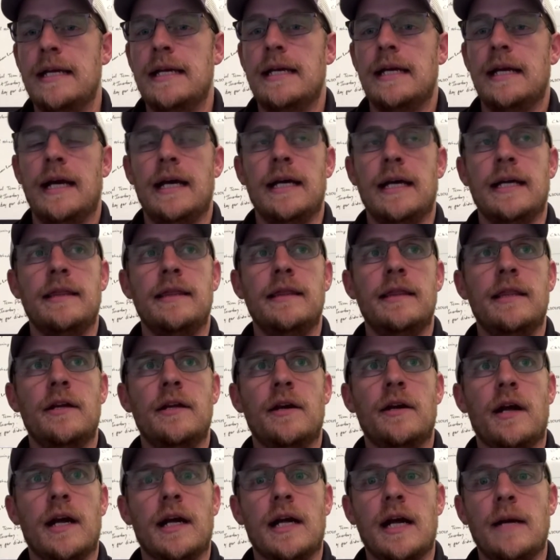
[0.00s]
And there
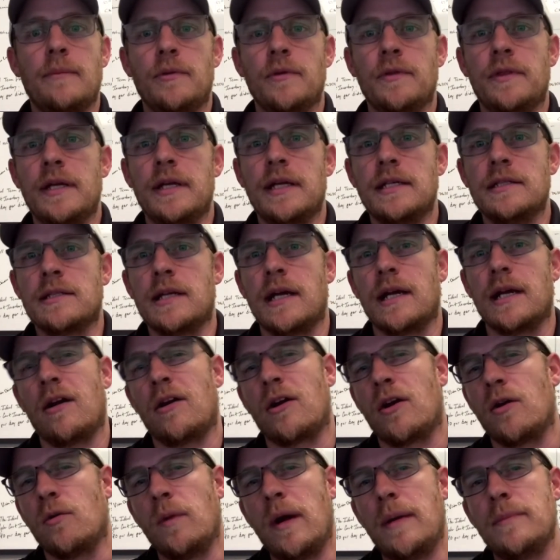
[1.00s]
are a couple things like on our
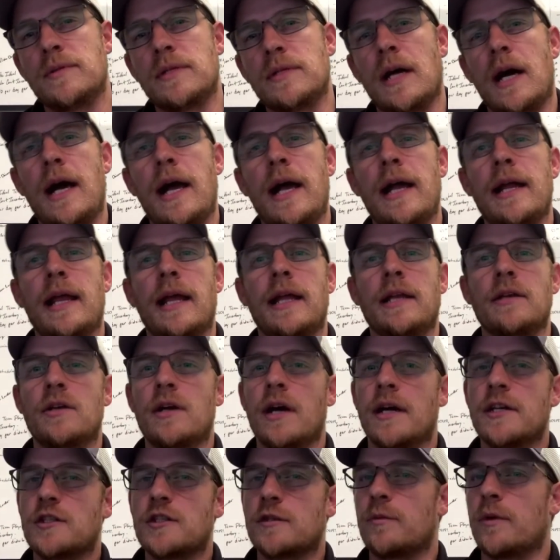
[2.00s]
website and
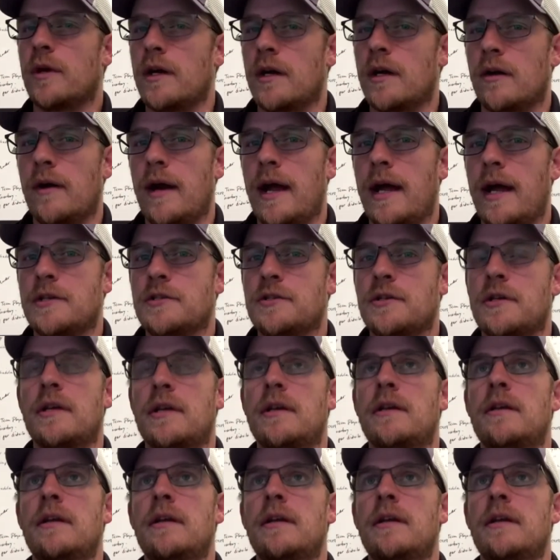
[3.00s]
customer interaction.